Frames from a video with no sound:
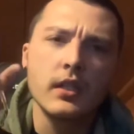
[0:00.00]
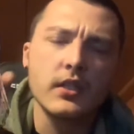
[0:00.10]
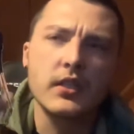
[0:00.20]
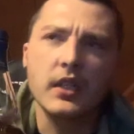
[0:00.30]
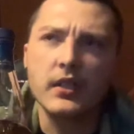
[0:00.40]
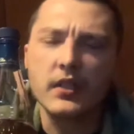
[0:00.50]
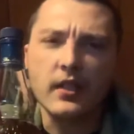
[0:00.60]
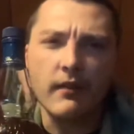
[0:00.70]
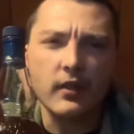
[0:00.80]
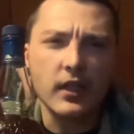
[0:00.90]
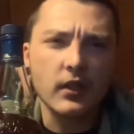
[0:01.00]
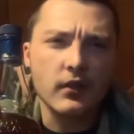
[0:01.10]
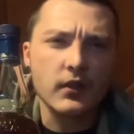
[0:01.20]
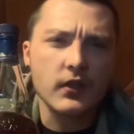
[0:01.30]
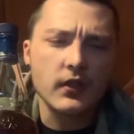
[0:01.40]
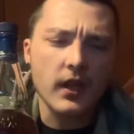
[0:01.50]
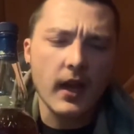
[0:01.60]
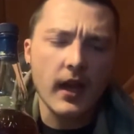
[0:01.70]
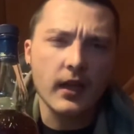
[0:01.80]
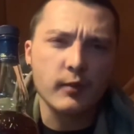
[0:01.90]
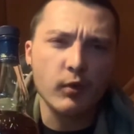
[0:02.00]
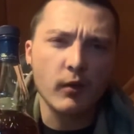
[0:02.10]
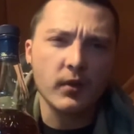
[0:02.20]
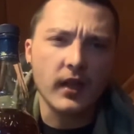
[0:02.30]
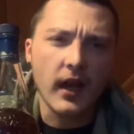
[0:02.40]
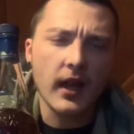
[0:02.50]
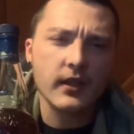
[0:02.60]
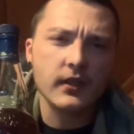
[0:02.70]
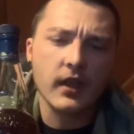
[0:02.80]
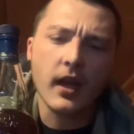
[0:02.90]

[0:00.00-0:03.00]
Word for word: six to seven years ex bourbon cask,